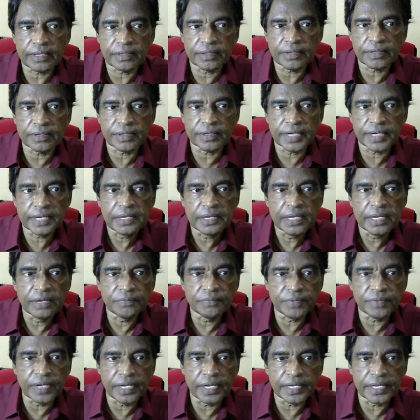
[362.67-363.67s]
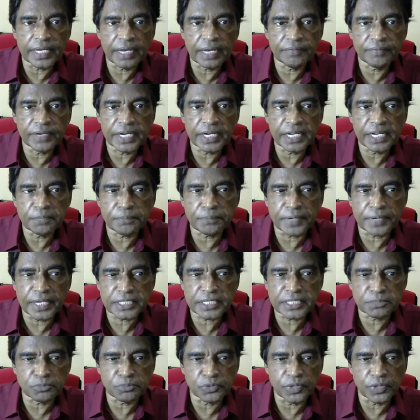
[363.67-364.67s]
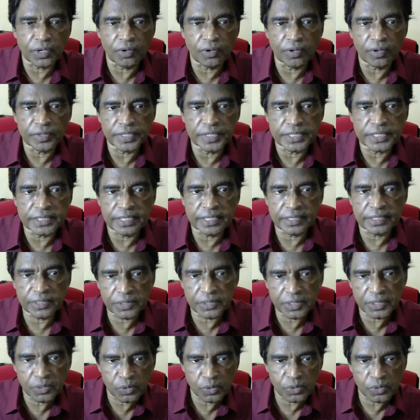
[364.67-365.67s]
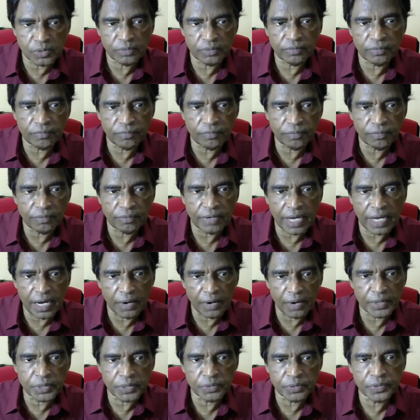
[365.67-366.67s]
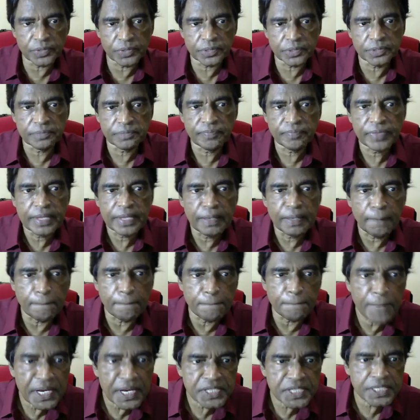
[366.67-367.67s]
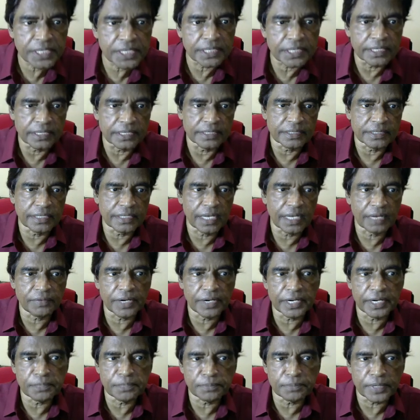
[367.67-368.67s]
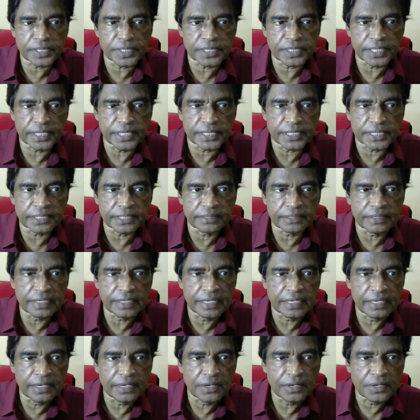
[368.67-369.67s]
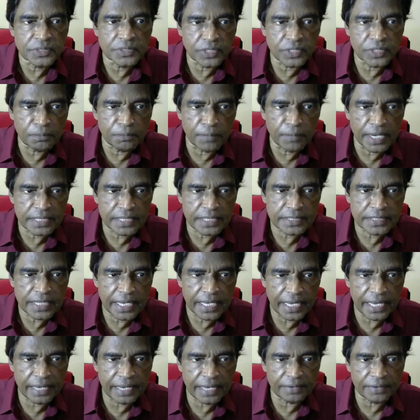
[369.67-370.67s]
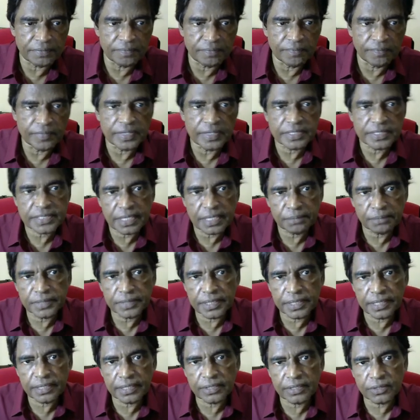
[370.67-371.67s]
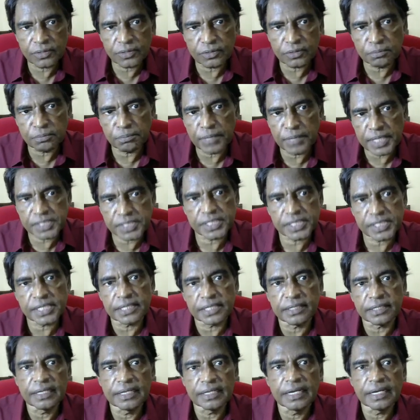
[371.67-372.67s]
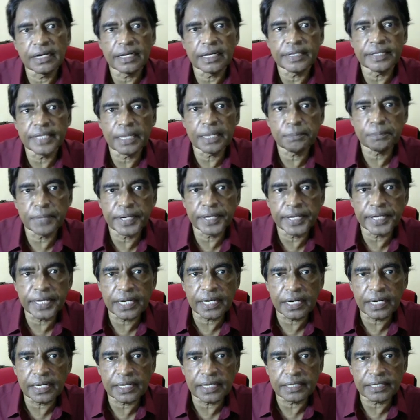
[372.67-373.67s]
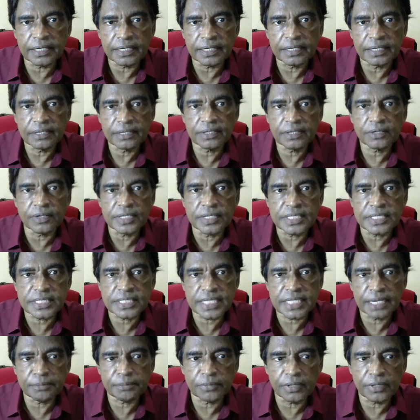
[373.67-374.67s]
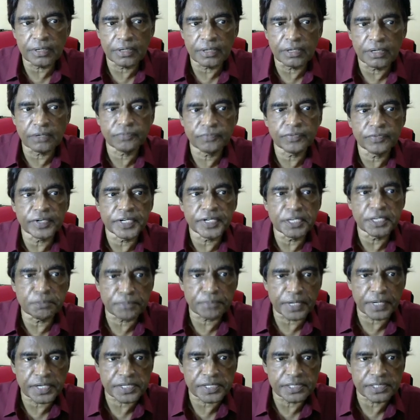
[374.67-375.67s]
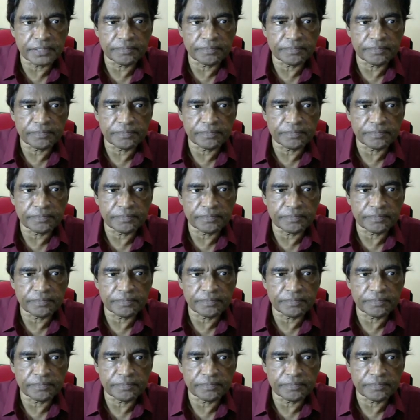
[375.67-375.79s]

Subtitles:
Right? Feeling, having depressed mood, all this. So how are you going to measure the level of depression later? So you must have something to measure that particular concept of depression.